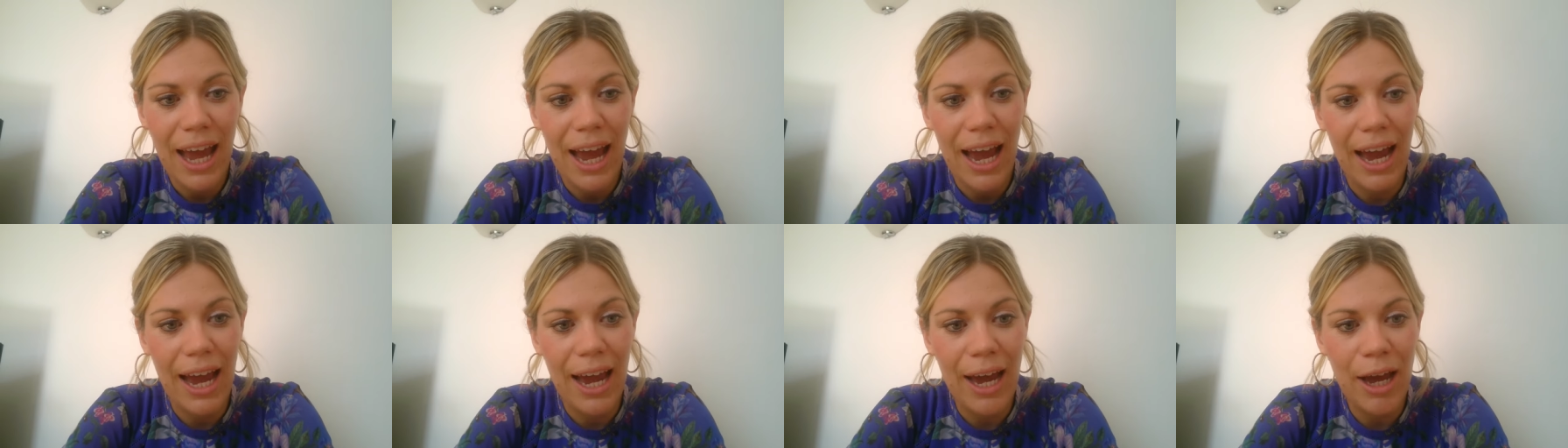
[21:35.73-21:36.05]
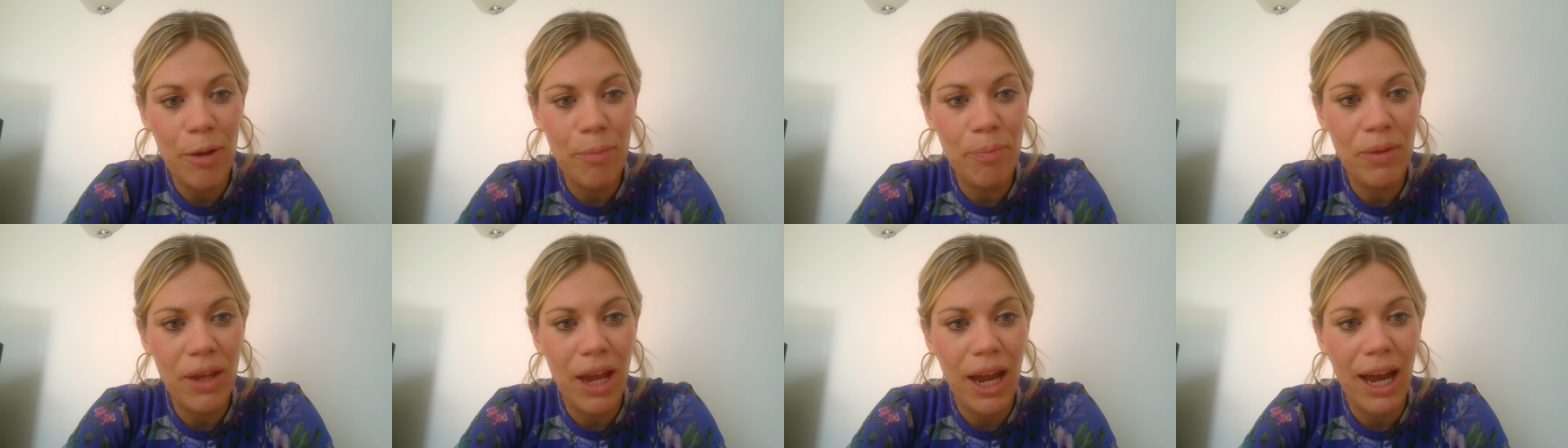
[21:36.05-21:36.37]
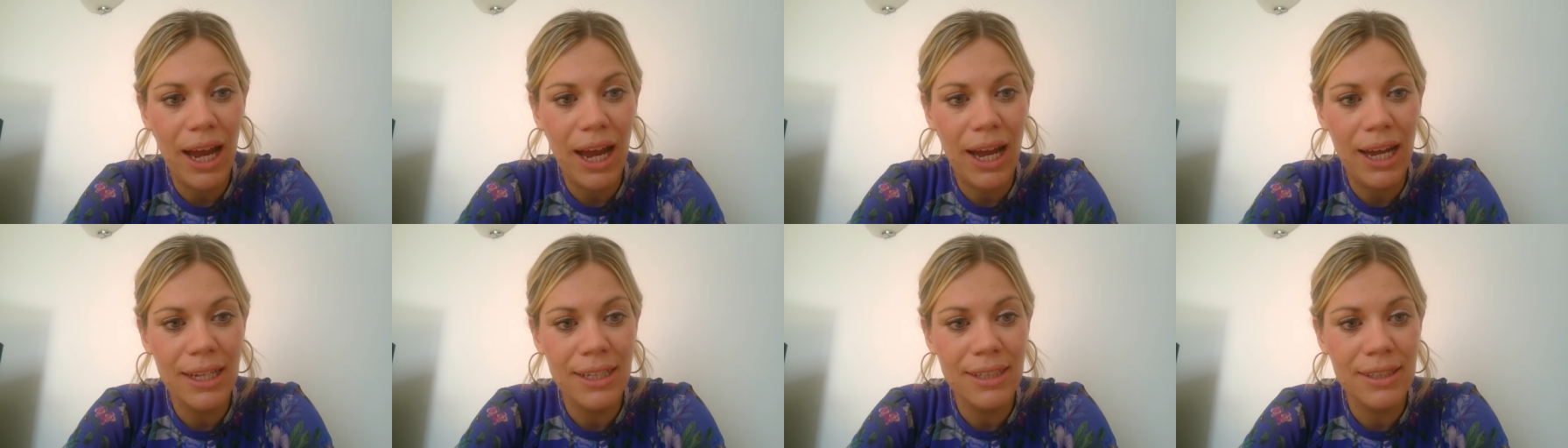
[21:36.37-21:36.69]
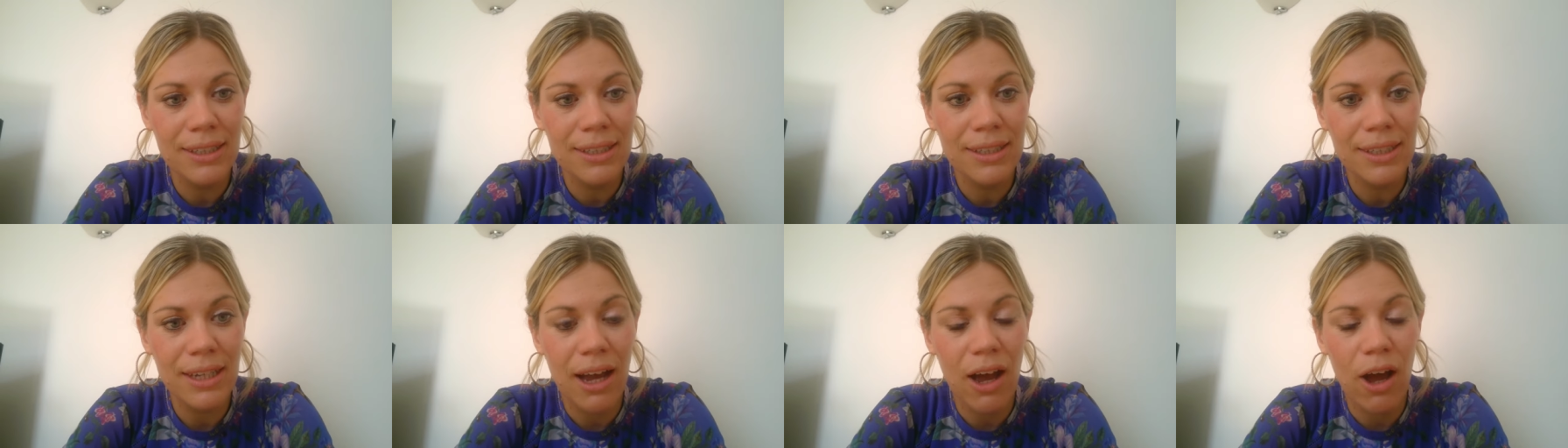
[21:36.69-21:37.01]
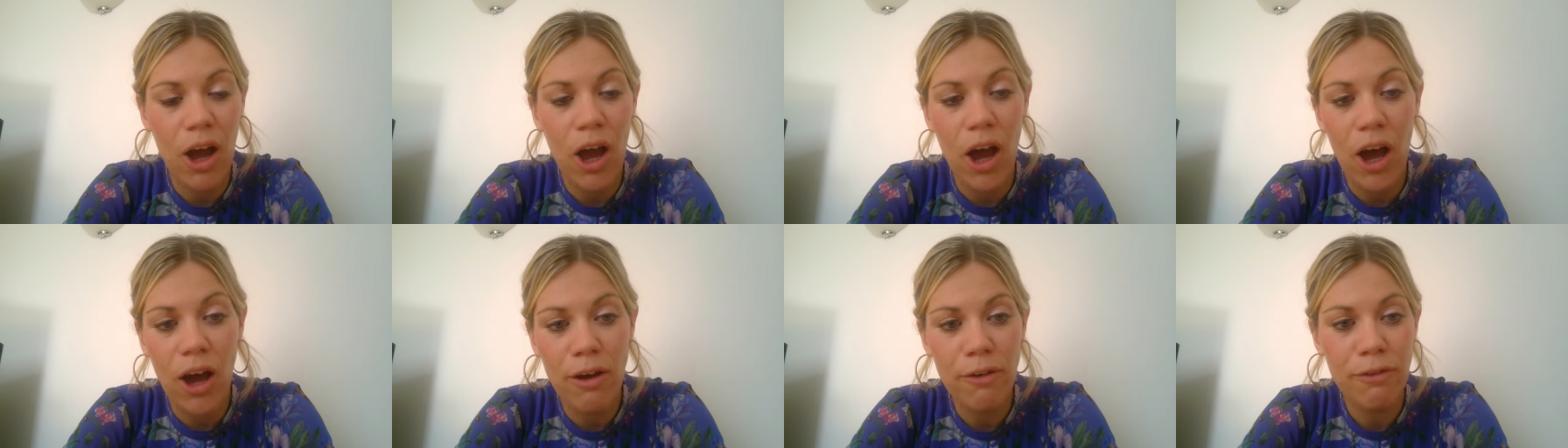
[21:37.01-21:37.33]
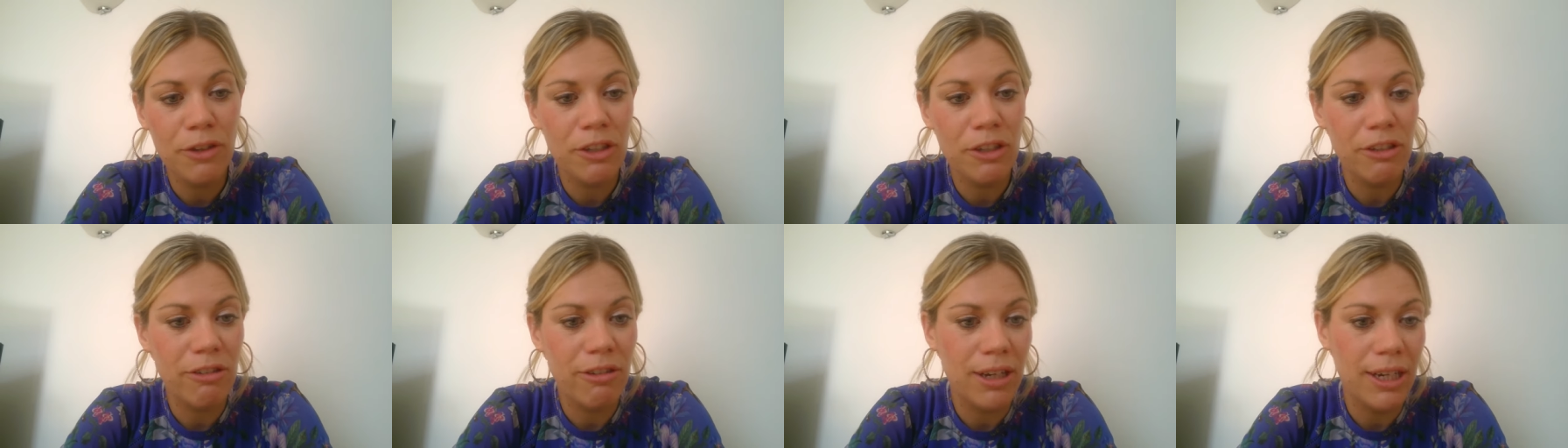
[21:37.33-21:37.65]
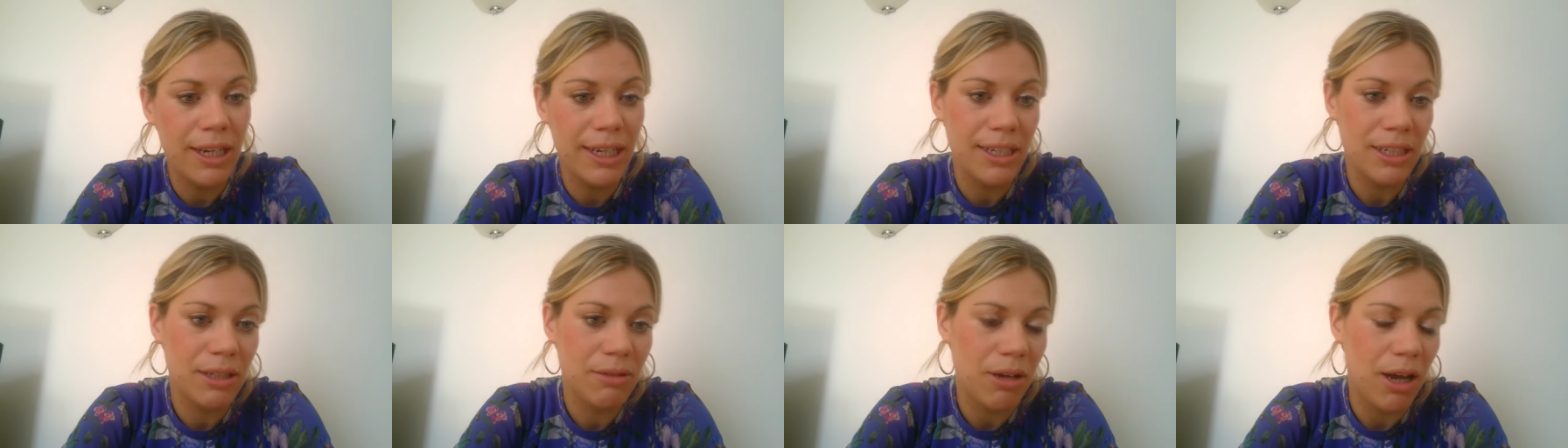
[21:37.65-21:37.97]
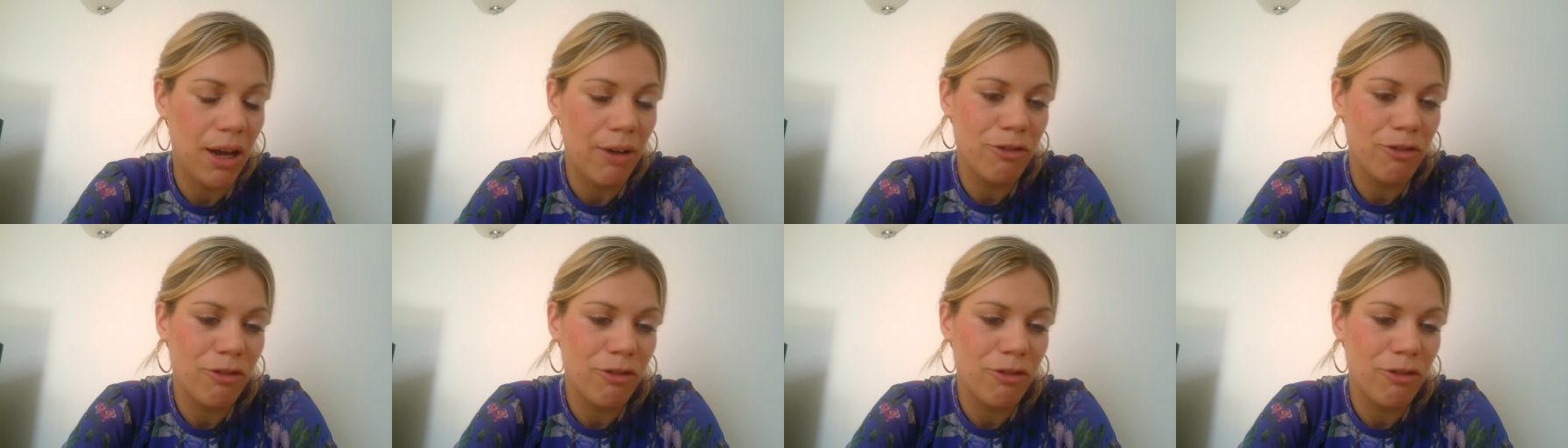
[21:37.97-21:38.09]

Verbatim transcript: Um, and after at least,